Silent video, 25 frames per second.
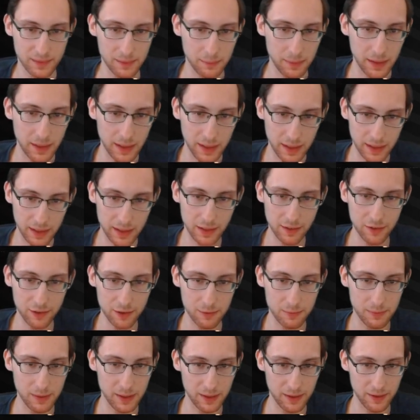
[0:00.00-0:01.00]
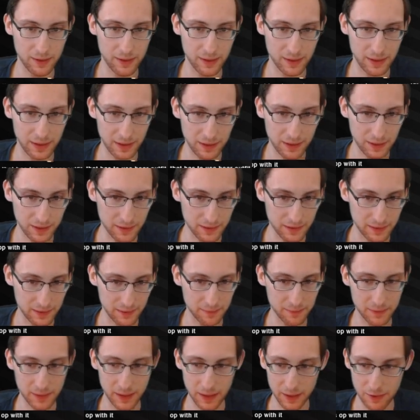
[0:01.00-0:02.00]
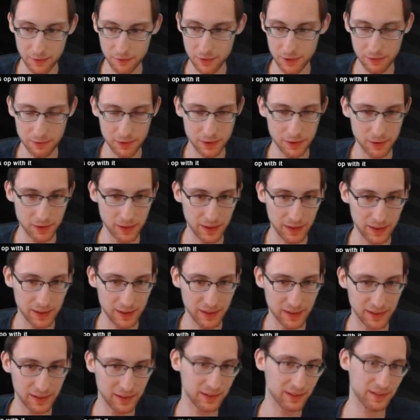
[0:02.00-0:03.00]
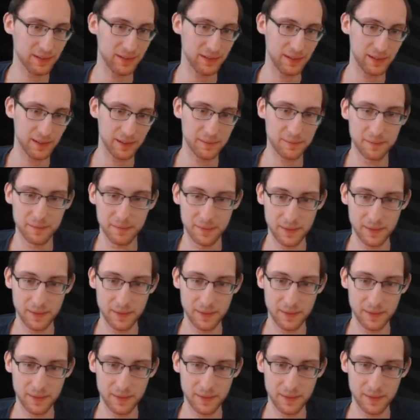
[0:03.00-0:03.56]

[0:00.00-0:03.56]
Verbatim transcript: But yeah, I guess you mean on like the country road. Yeah, yeah, yeah.